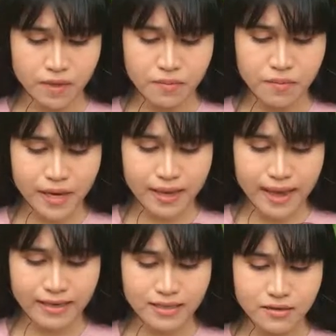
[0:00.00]
big
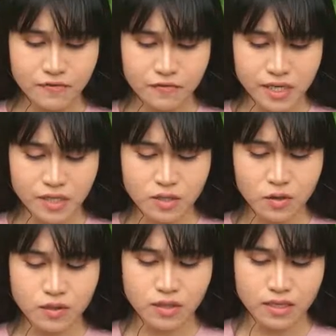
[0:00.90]
as a
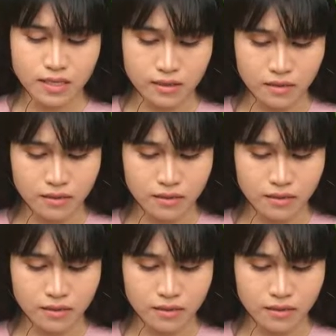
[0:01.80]
Frisco seal.